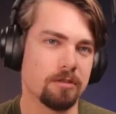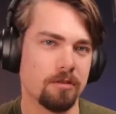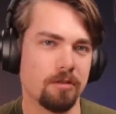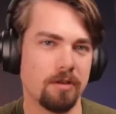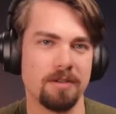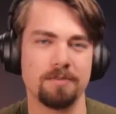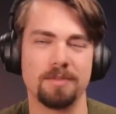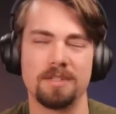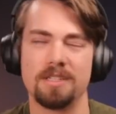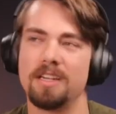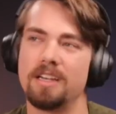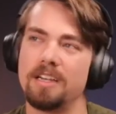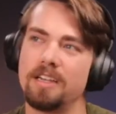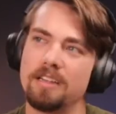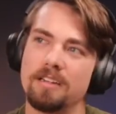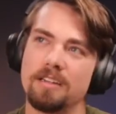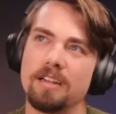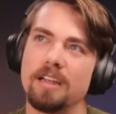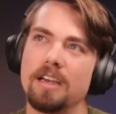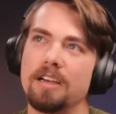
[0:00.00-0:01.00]
to a
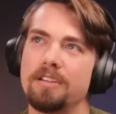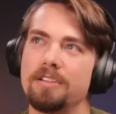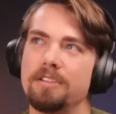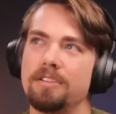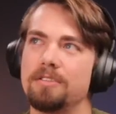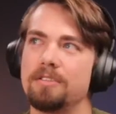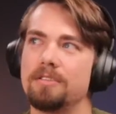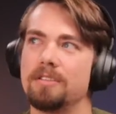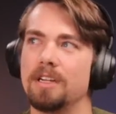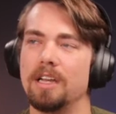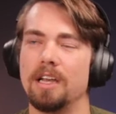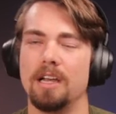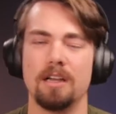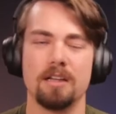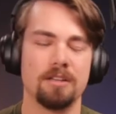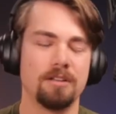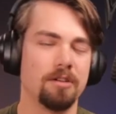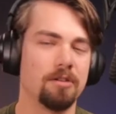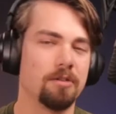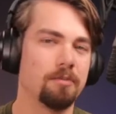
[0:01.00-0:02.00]
website, and how do you
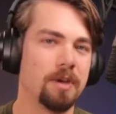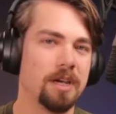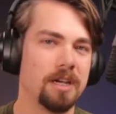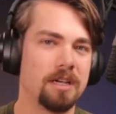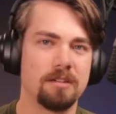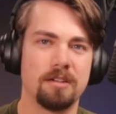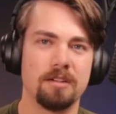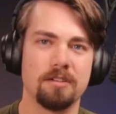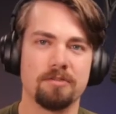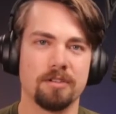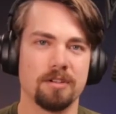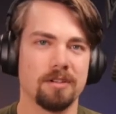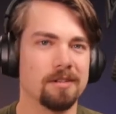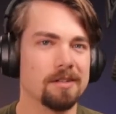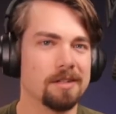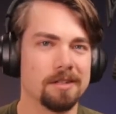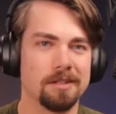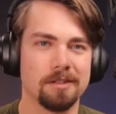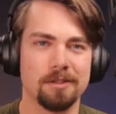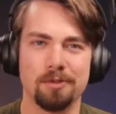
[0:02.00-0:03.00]
make different
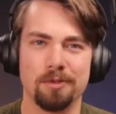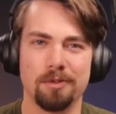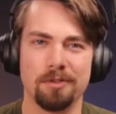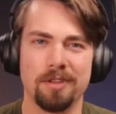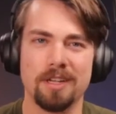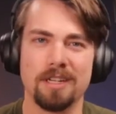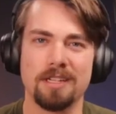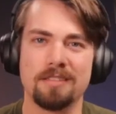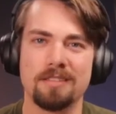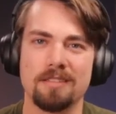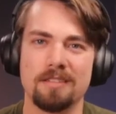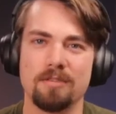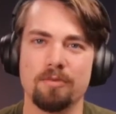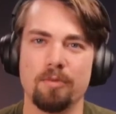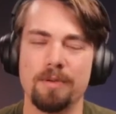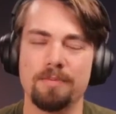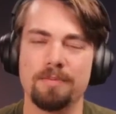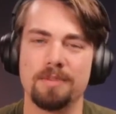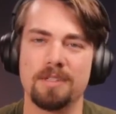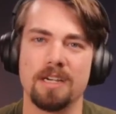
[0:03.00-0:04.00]
like little things in
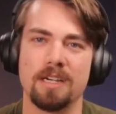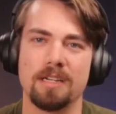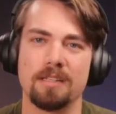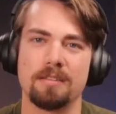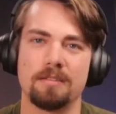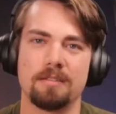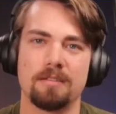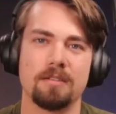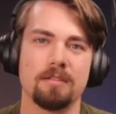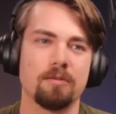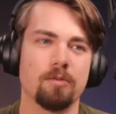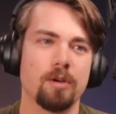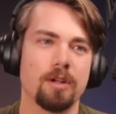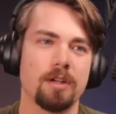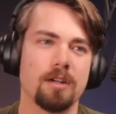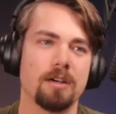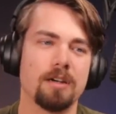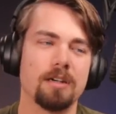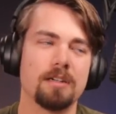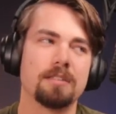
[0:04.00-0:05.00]
websites and
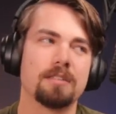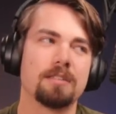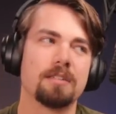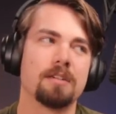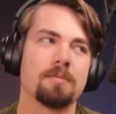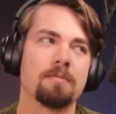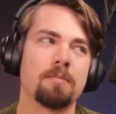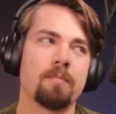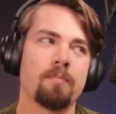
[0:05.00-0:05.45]
whatnot.